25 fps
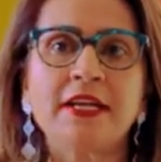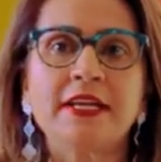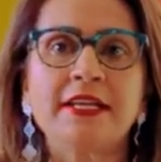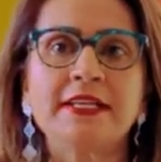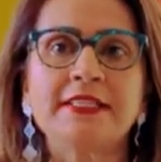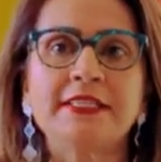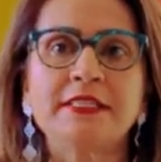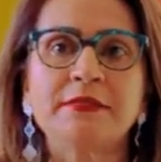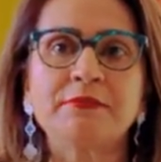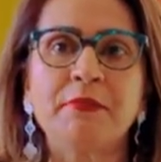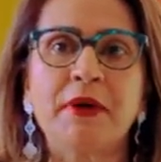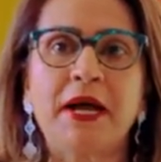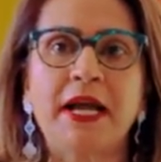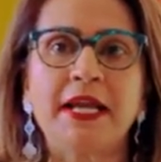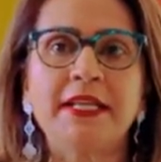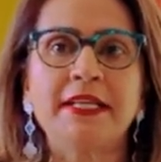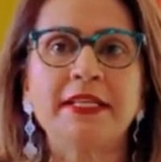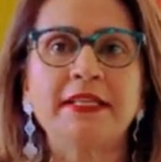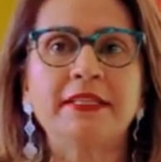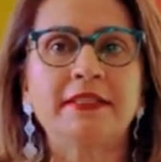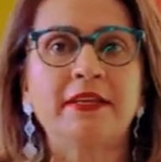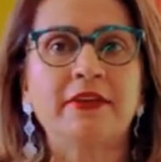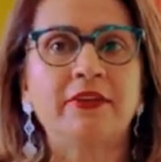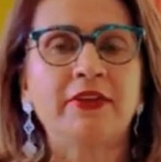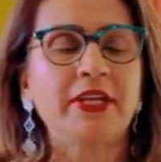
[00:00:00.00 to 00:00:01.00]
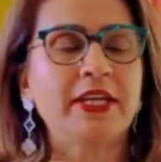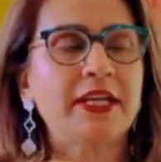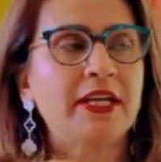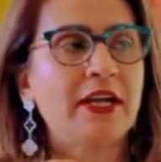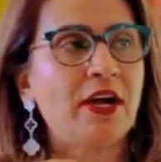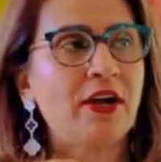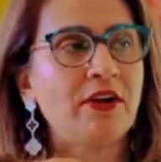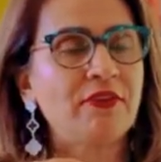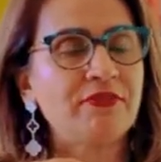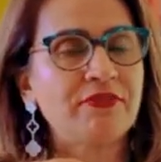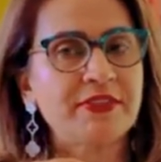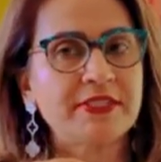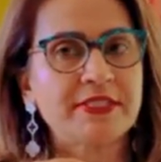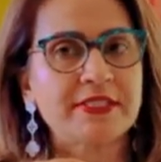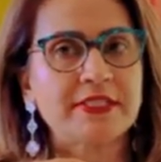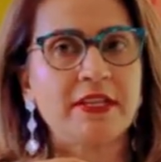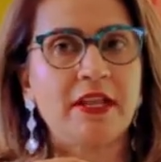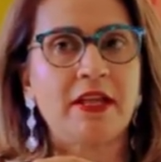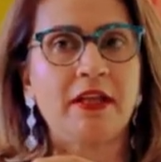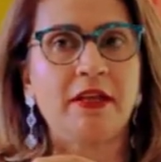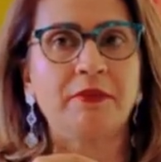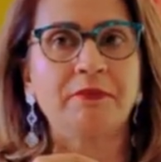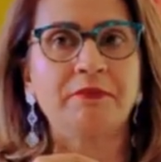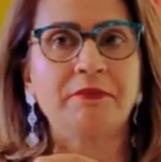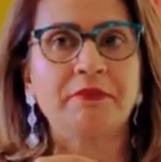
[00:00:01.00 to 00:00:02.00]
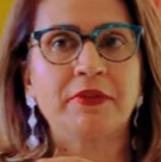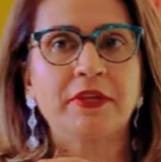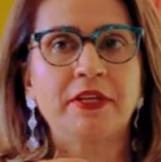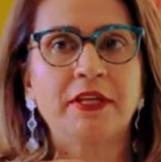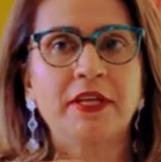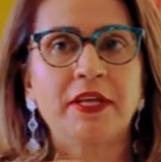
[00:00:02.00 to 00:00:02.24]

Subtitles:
Ismaili Tariqa of Islam